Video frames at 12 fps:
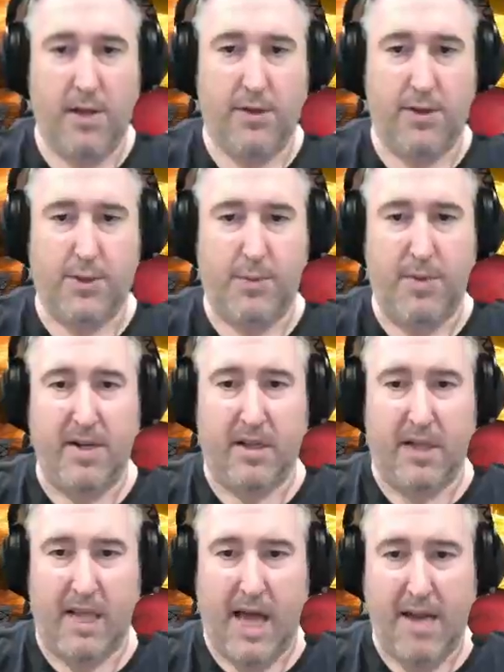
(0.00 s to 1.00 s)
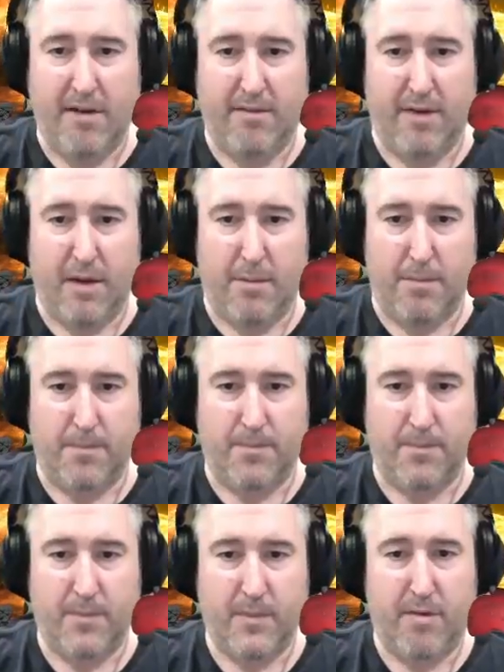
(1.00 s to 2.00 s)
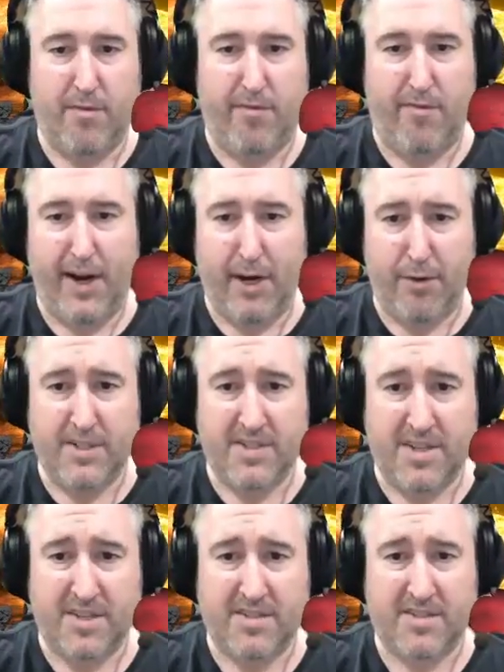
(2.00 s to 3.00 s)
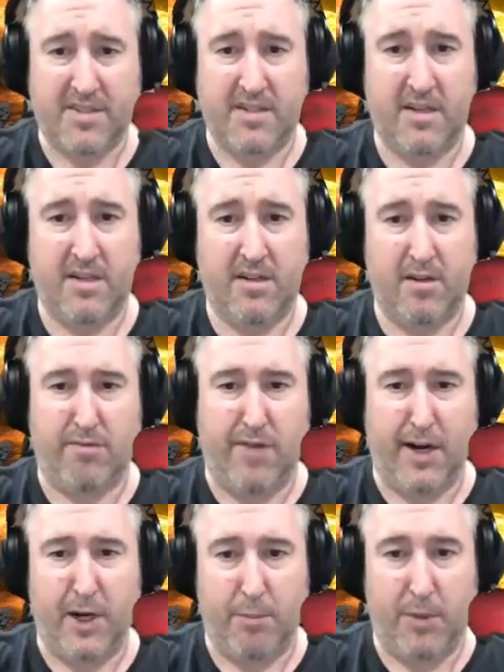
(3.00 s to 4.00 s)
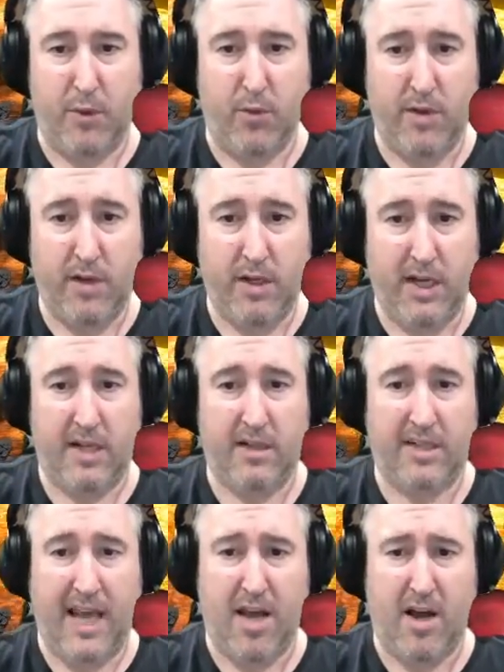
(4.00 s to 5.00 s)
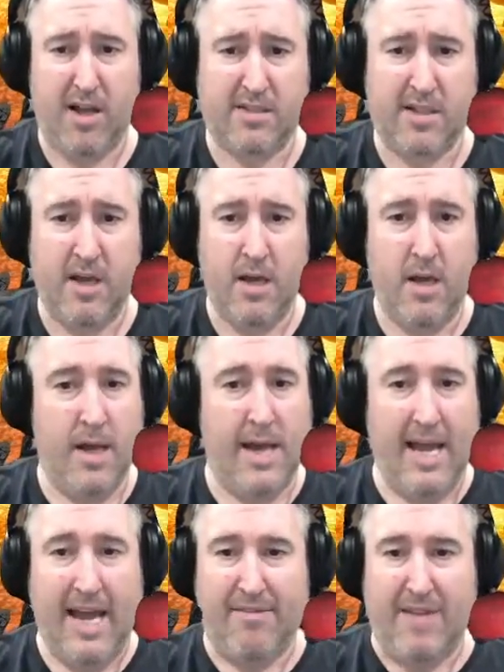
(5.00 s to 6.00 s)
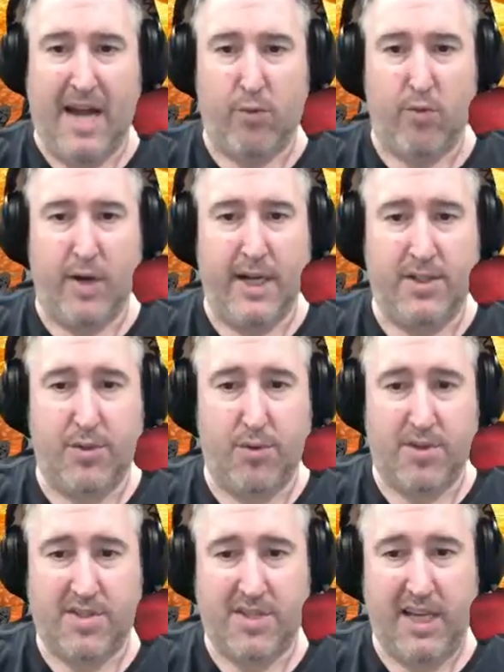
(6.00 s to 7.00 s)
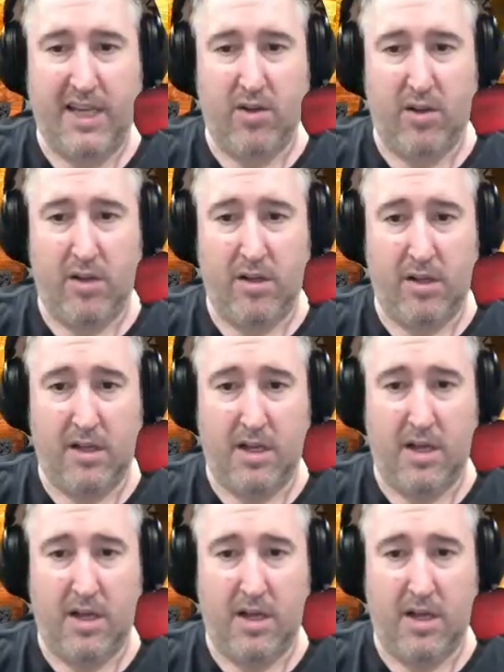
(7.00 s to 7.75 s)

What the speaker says: There's been a lot of fire resist or fire immune in chaos. Have not run into a single